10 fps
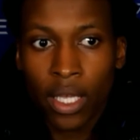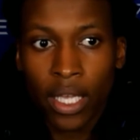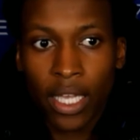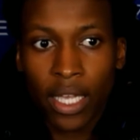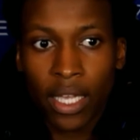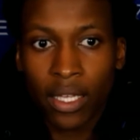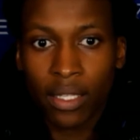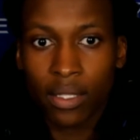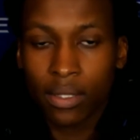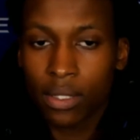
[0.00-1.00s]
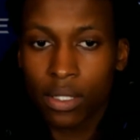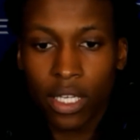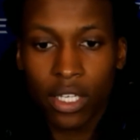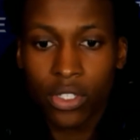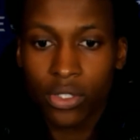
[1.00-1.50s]
and yeah,
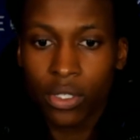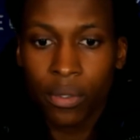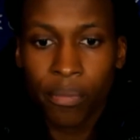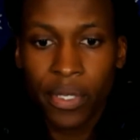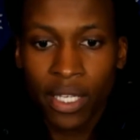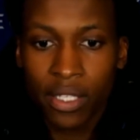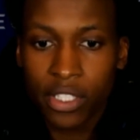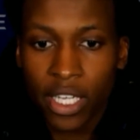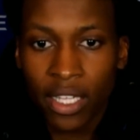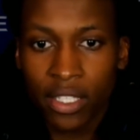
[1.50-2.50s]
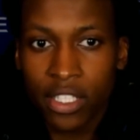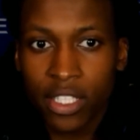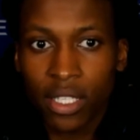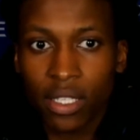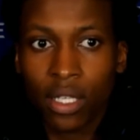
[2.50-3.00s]
just to compete and challenge.
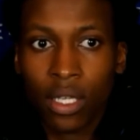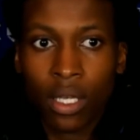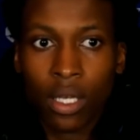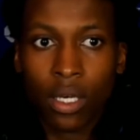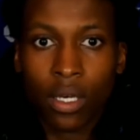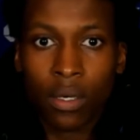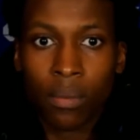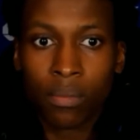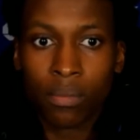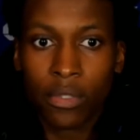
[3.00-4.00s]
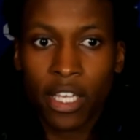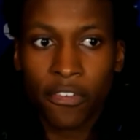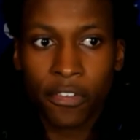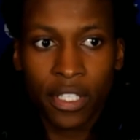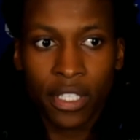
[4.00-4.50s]
And um,
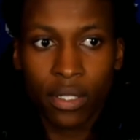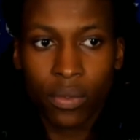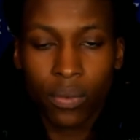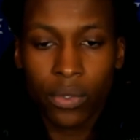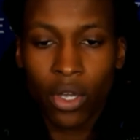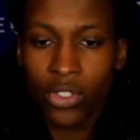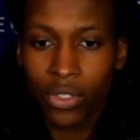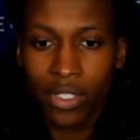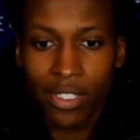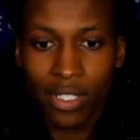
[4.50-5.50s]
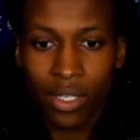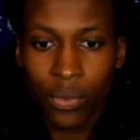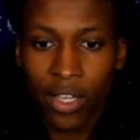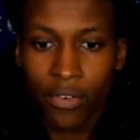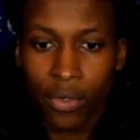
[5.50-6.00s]
definitely, we also in sync. We
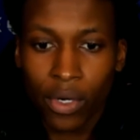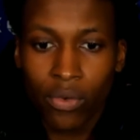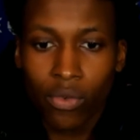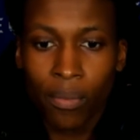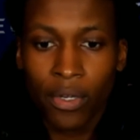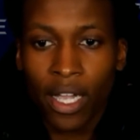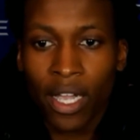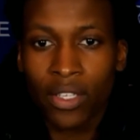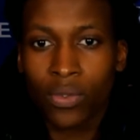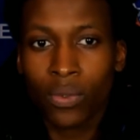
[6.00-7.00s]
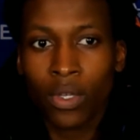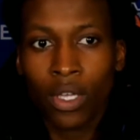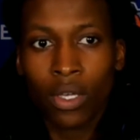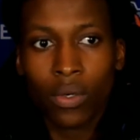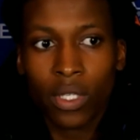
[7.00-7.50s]
have a great group of guys
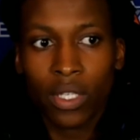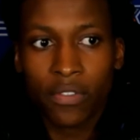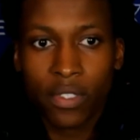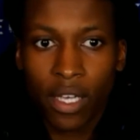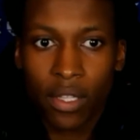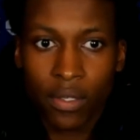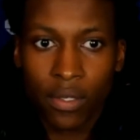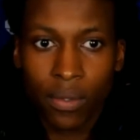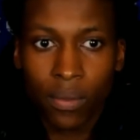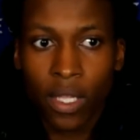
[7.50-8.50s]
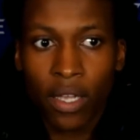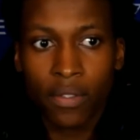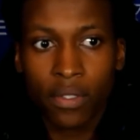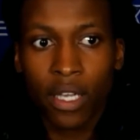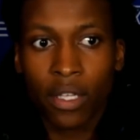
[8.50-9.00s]
who live together, who laugh
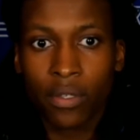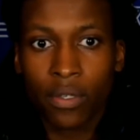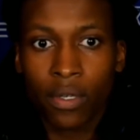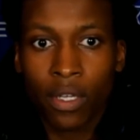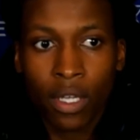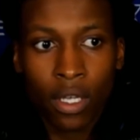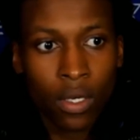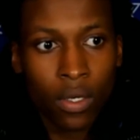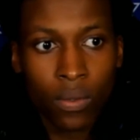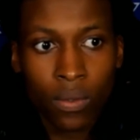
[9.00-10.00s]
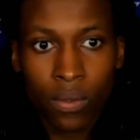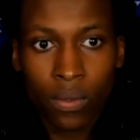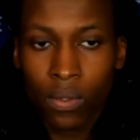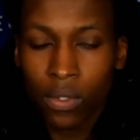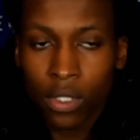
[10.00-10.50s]
together, who